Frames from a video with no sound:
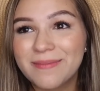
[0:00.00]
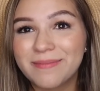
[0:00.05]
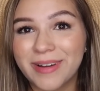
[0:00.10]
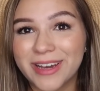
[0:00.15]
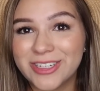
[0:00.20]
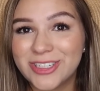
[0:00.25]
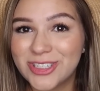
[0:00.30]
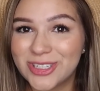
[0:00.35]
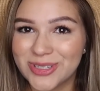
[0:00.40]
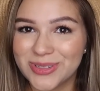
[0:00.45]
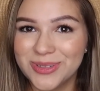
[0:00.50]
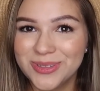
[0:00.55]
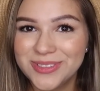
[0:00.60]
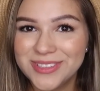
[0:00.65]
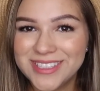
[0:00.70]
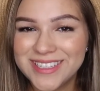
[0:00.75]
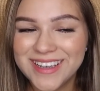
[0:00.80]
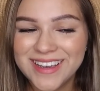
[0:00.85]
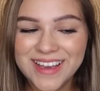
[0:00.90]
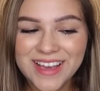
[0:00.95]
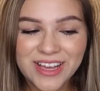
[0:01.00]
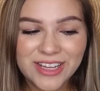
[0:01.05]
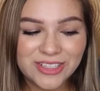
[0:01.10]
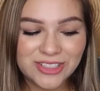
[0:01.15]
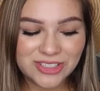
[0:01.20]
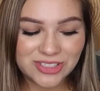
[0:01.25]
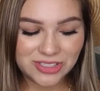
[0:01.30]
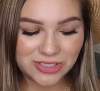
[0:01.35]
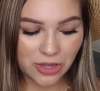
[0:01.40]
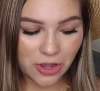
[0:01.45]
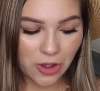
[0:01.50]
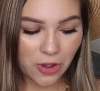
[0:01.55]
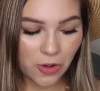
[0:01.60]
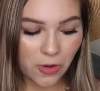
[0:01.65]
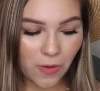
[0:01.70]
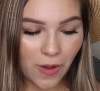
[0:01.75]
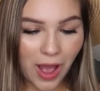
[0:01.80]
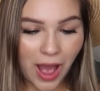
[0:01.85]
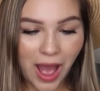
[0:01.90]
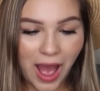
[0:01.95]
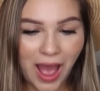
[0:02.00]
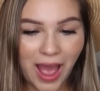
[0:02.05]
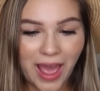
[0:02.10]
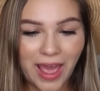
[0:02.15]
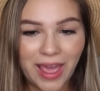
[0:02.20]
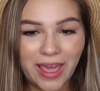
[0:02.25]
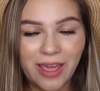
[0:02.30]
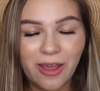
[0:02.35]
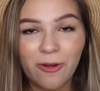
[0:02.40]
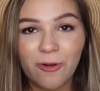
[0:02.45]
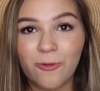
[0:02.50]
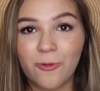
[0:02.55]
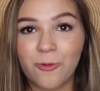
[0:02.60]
my shoes. So I